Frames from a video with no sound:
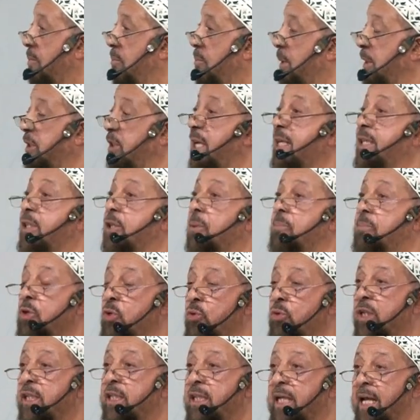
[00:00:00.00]
But they
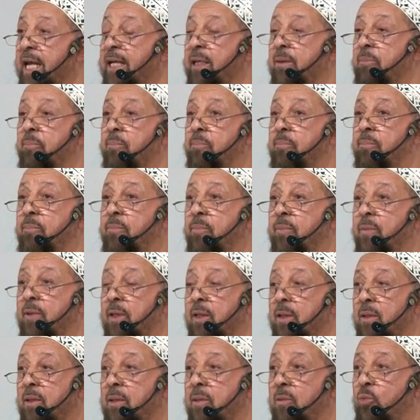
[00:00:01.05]
communicate
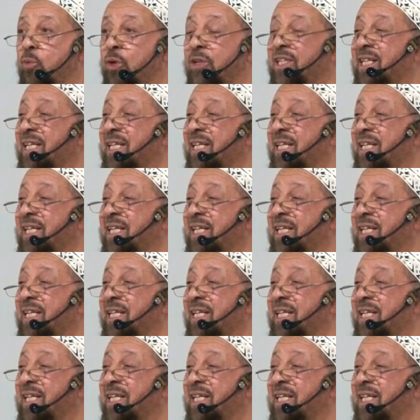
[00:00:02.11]
with